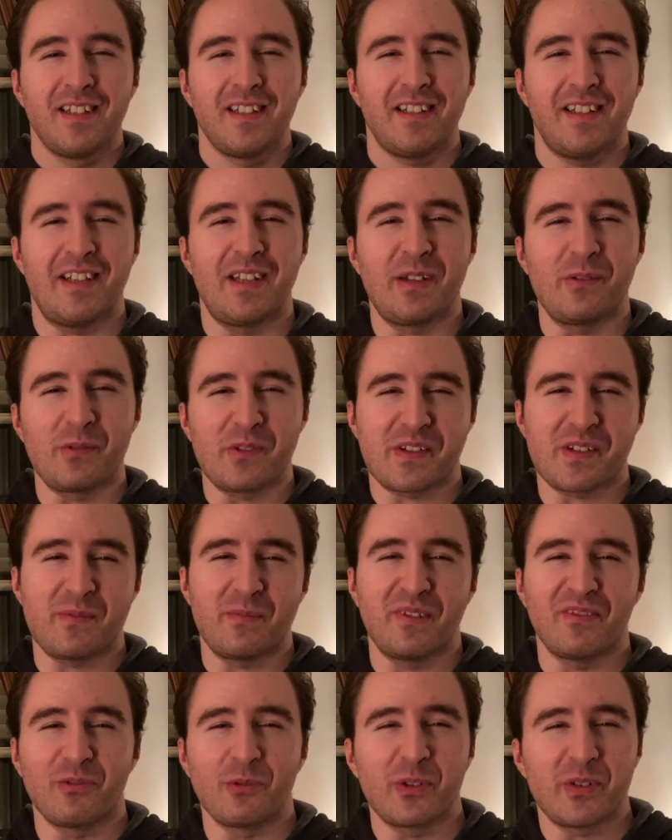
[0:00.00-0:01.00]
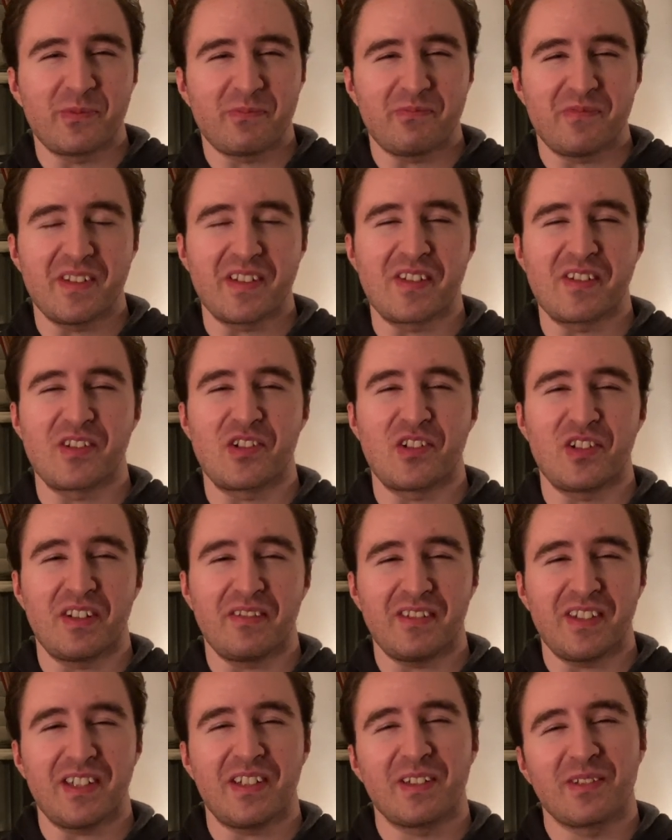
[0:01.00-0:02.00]
Hey, what's up everyone? This is
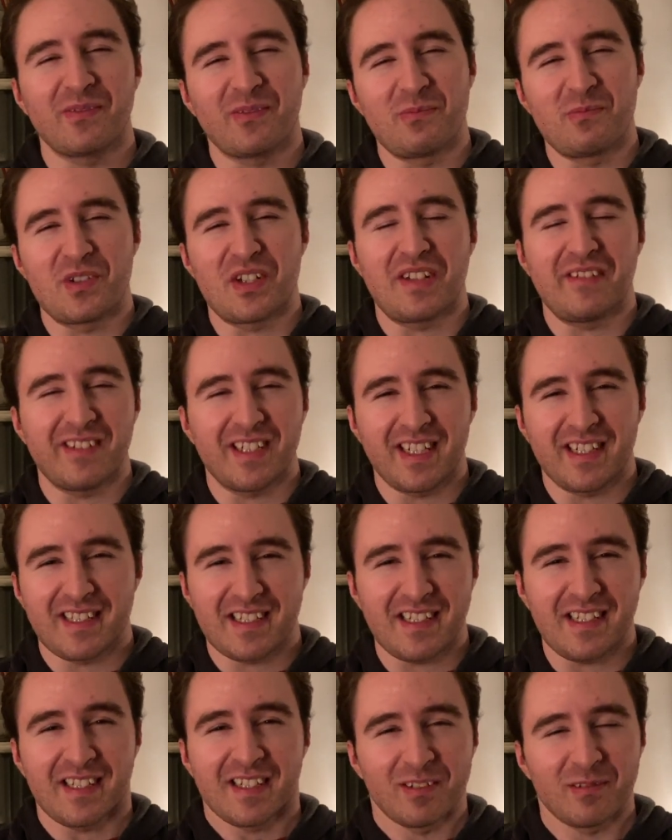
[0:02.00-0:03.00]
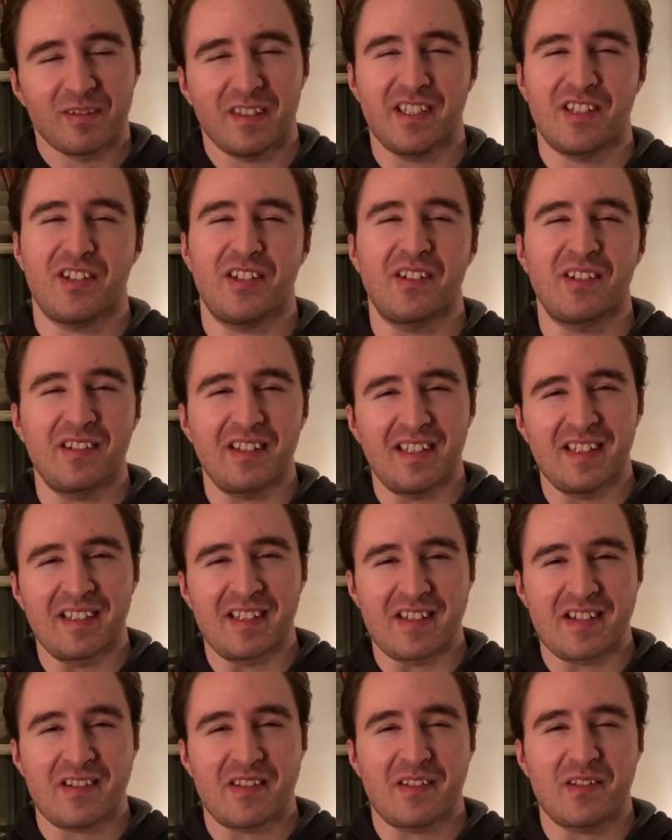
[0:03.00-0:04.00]
JB here from JVIT, the channel that
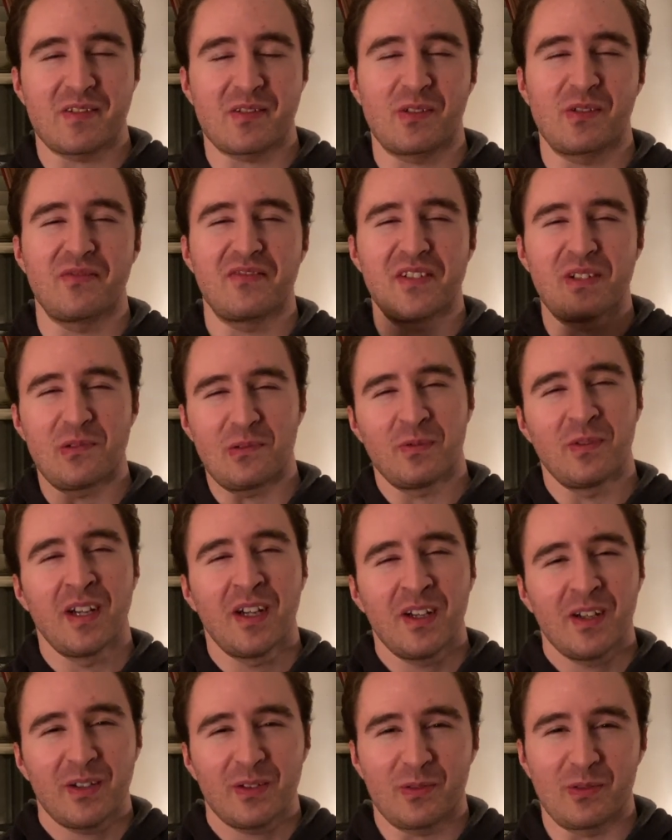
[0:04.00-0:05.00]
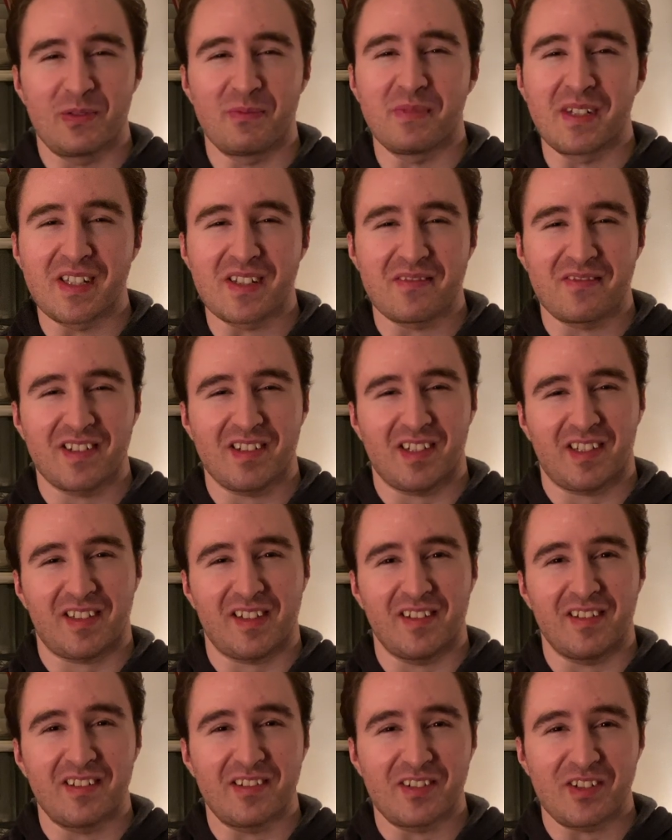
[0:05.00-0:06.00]
exists to serve you through the means of
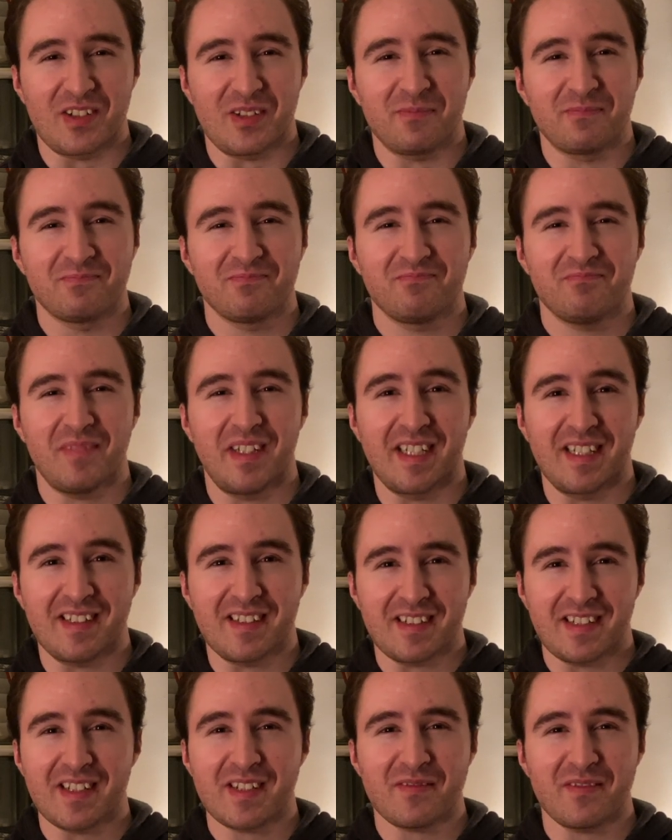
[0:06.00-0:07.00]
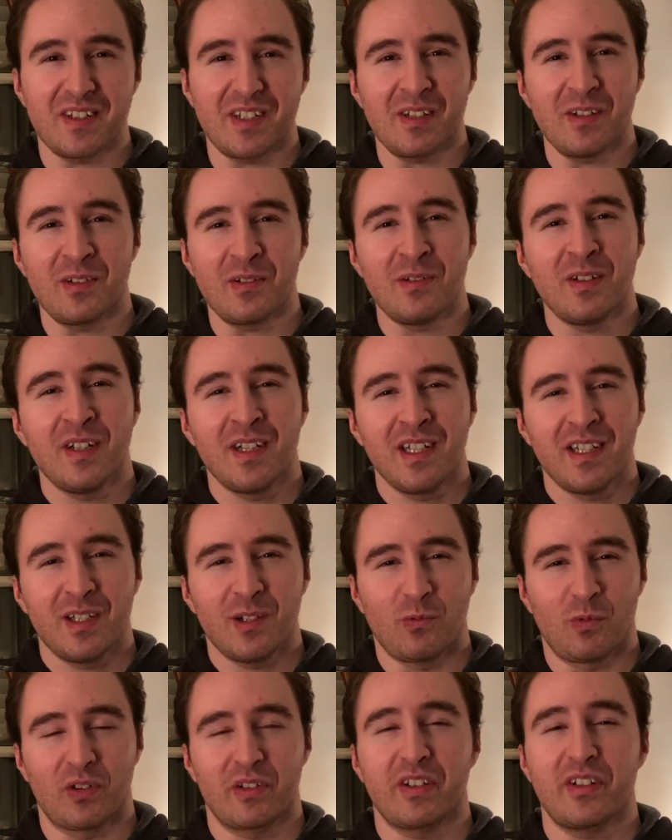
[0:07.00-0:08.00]
technology. And in today's video,
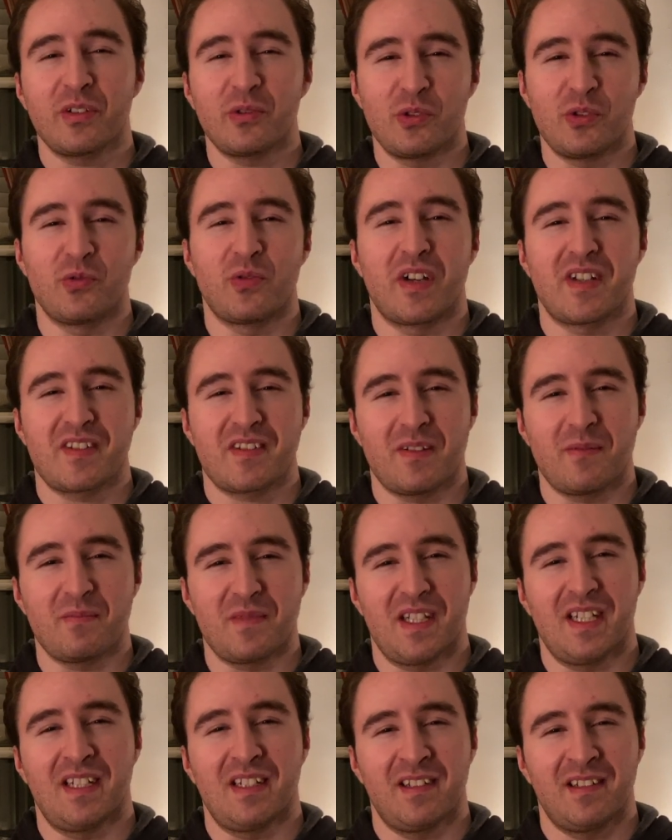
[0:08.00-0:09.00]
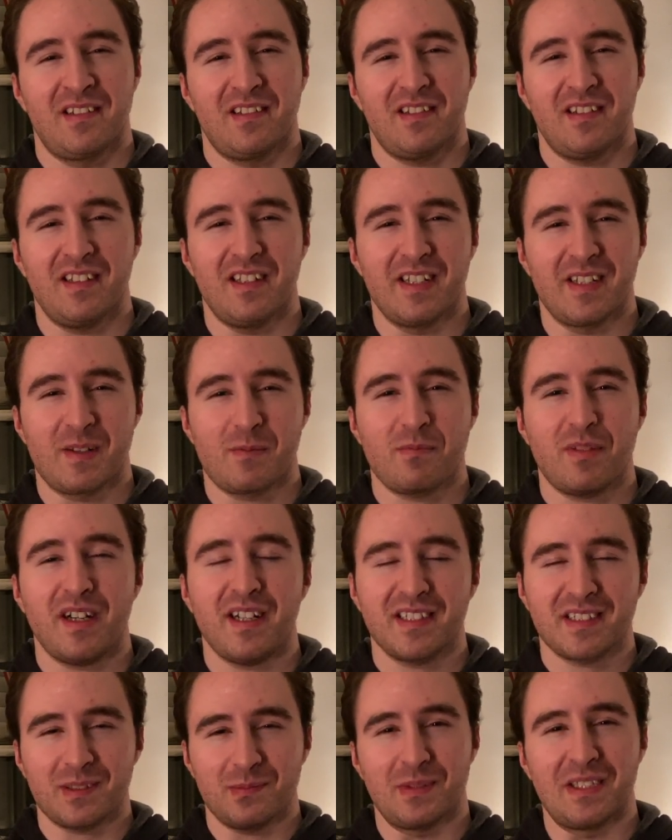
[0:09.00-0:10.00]
we're going to address something that's
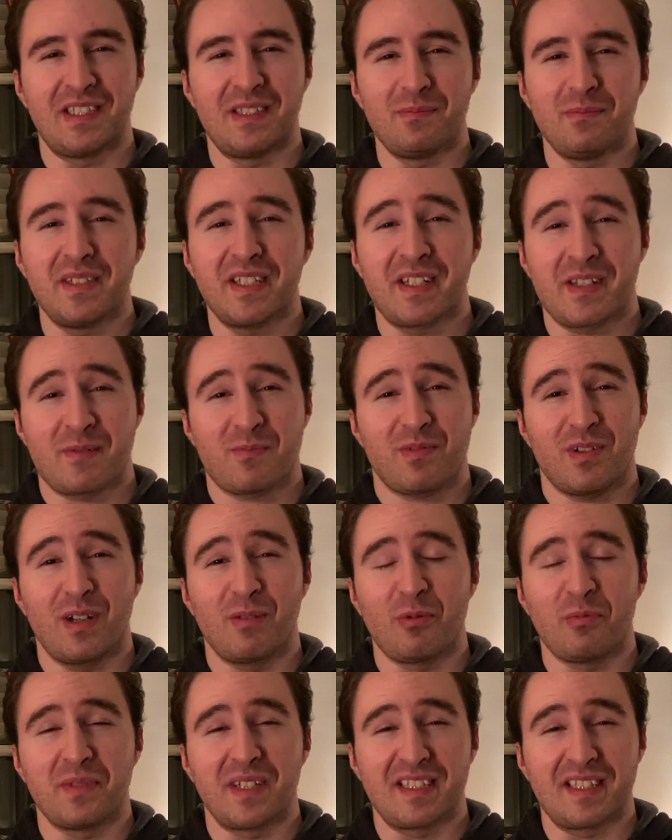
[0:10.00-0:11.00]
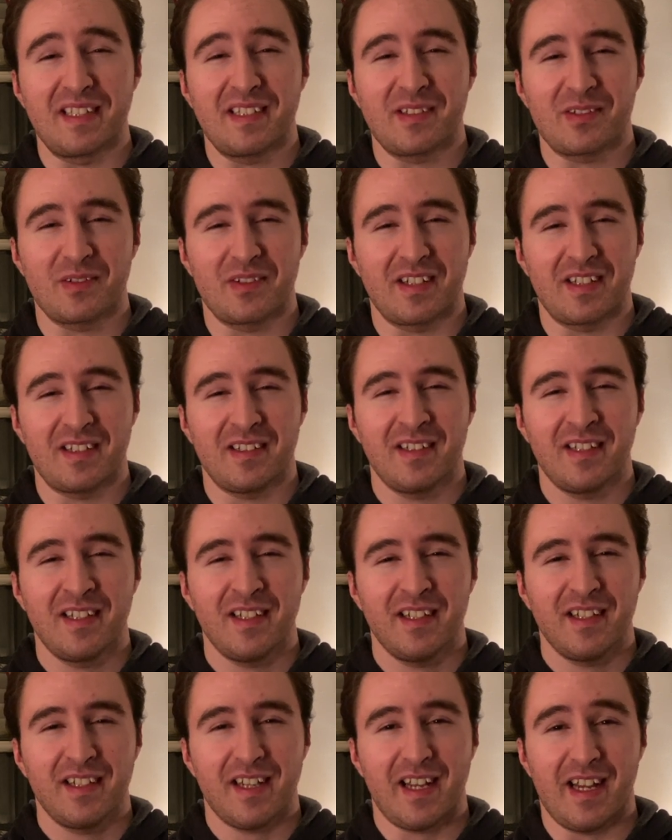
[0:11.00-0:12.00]
possibly the biggest problem on the internet
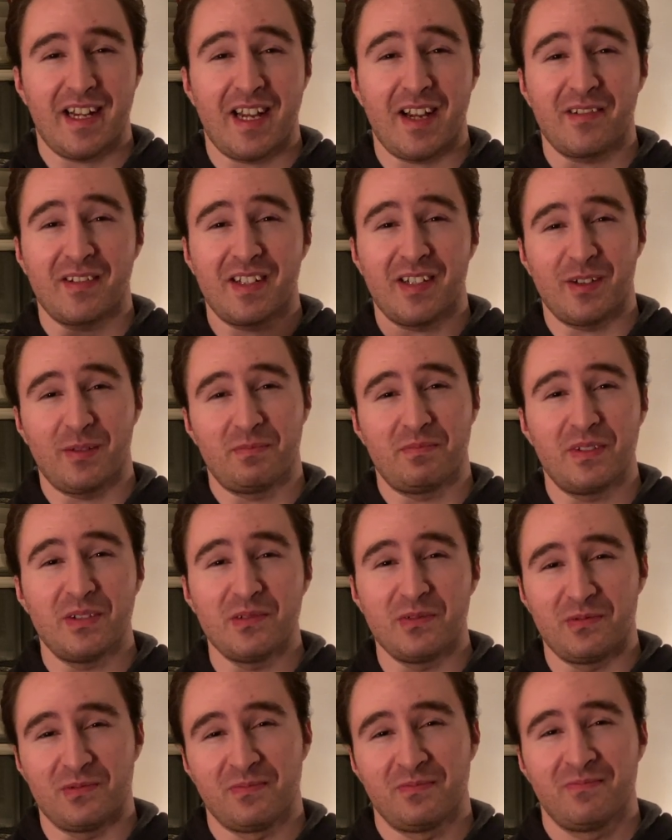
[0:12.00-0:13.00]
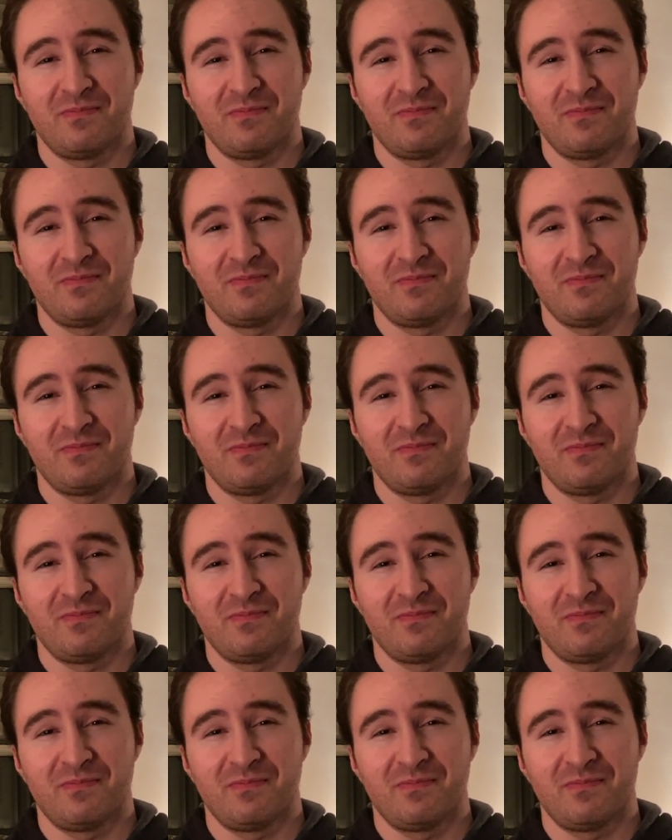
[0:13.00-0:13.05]
and how to help you,